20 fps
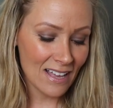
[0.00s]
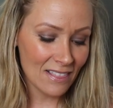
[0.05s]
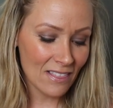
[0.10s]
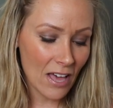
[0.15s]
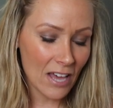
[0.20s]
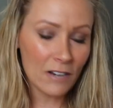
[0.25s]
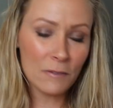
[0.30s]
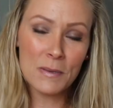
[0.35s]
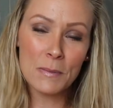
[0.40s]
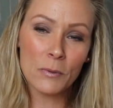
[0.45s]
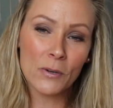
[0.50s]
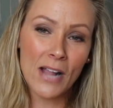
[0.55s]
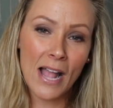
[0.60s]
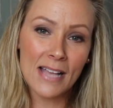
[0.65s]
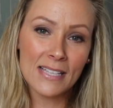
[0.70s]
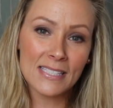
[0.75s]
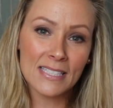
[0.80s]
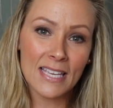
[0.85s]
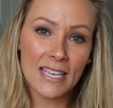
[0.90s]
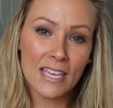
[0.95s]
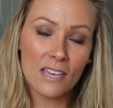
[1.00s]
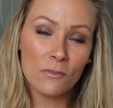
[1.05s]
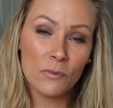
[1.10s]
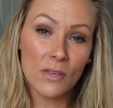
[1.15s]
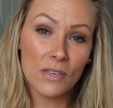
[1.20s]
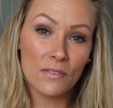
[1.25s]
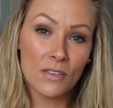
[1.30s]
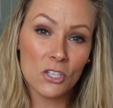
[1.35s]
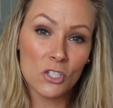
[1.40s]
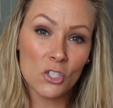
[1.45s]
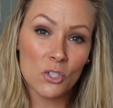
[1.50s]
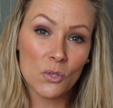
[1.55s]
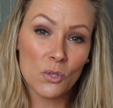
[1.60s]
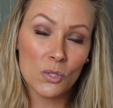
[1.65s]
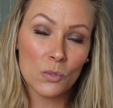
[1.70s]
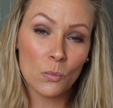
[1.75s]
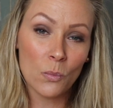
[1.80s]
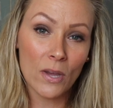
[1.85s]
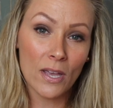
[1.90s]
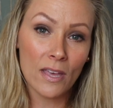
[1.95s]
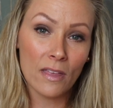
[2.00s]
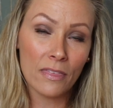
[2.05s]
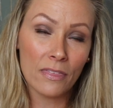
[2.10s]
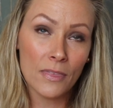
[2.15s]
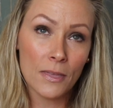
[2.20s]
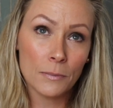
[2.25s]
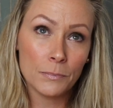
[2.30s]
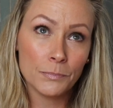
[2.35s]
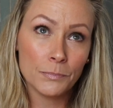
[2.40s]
a lot of people are asking if we have issues with